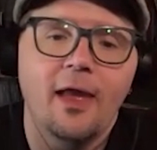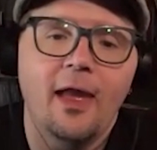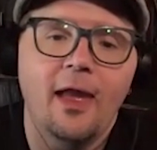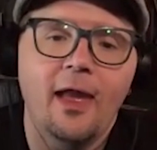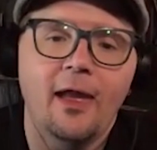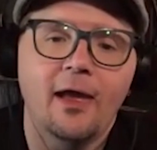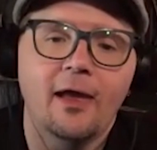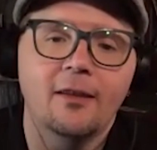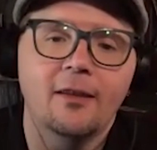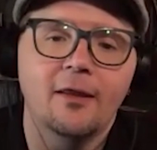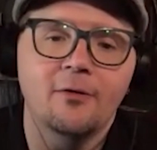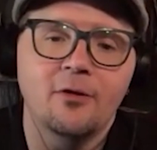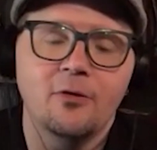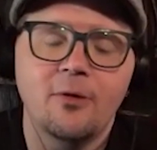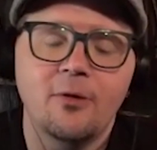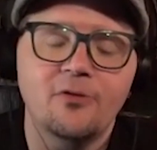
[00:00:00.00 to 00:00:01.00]
And
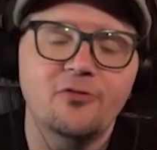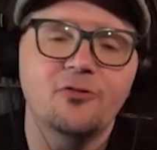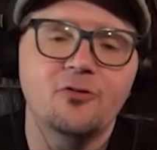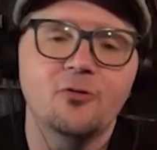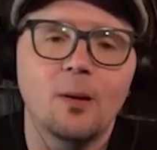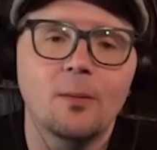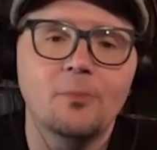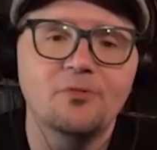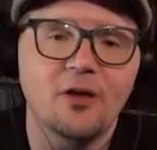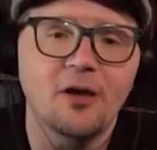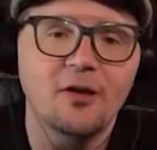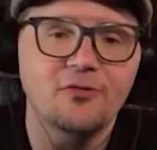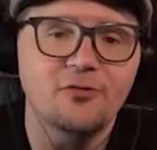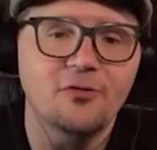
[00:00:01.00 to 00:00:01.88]
you mentioned your website.